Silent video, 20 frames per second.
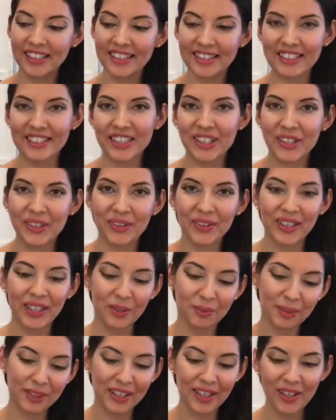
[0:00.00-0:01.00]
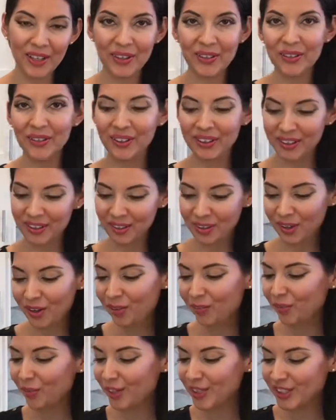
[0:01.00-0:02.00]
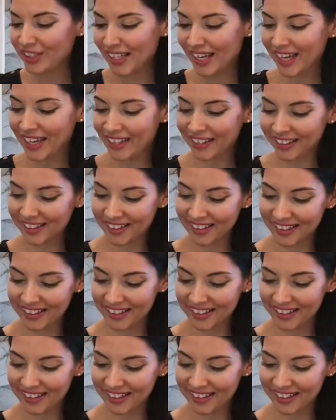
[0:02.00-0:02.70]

So here we go. First egg.